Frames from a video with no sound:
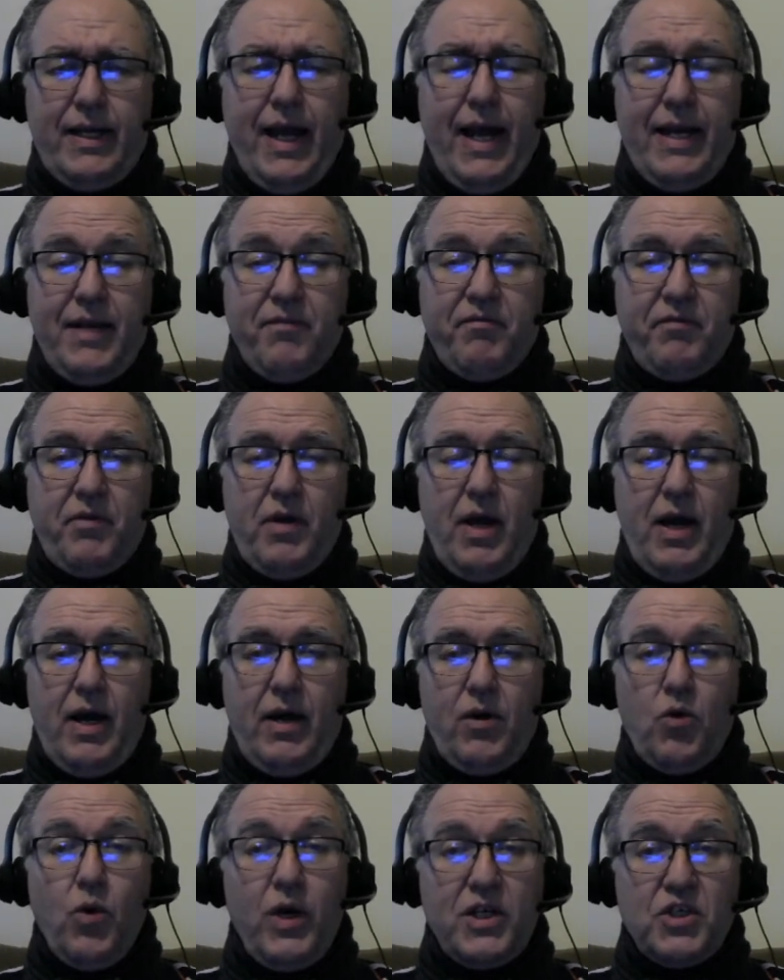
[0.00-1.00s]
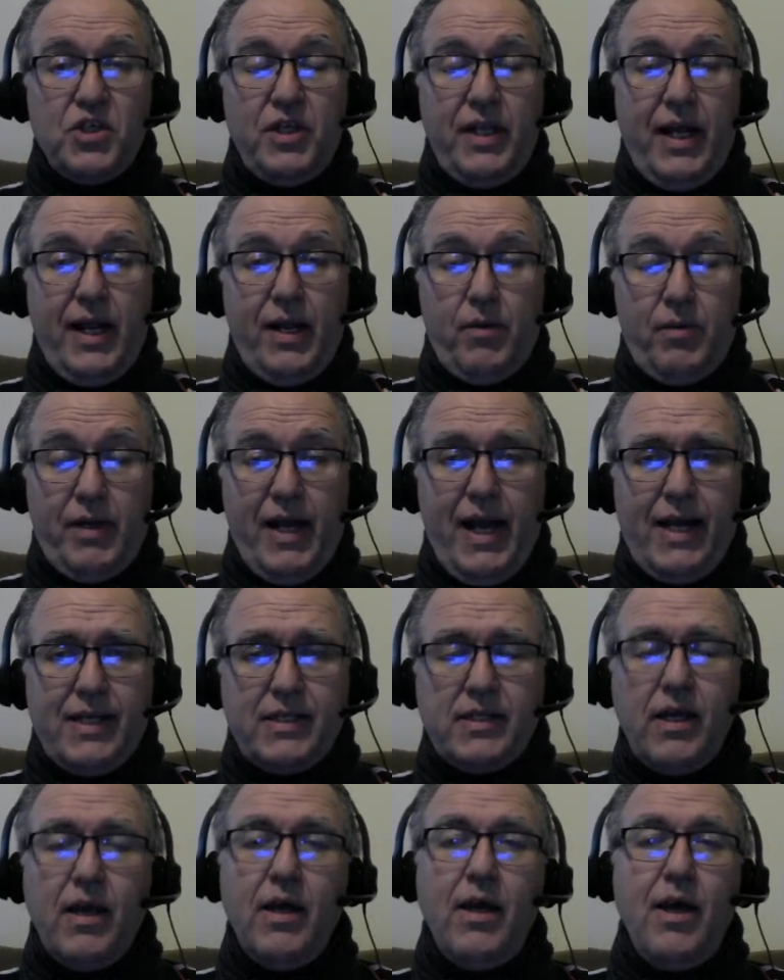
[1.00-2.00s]
the kind of question that I would
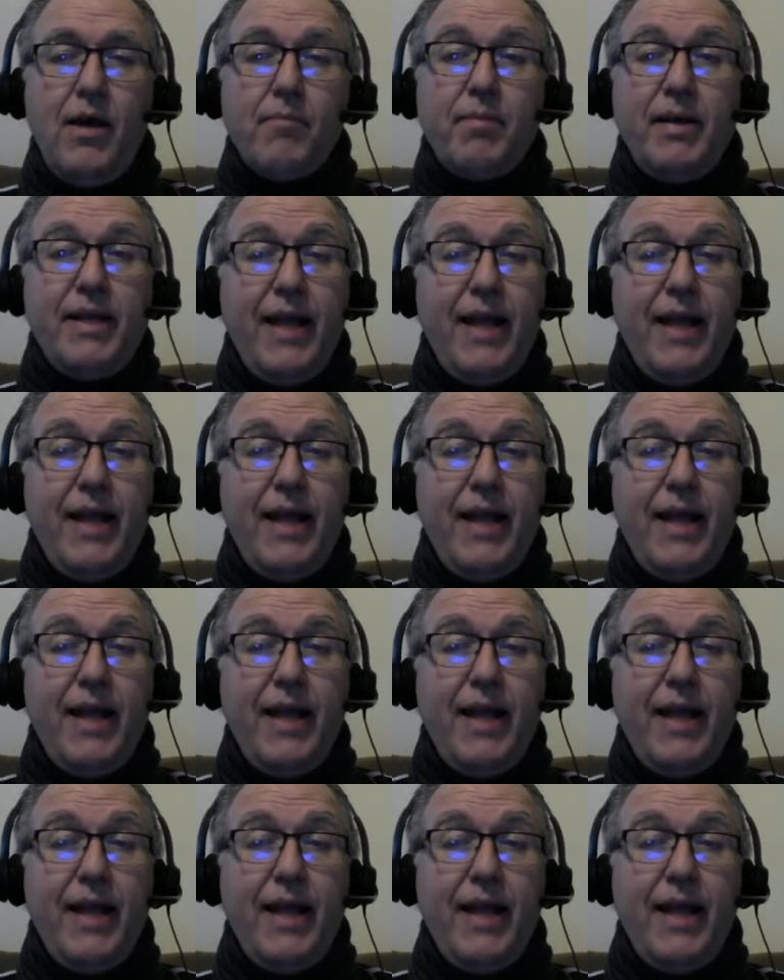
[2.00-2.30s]
ask.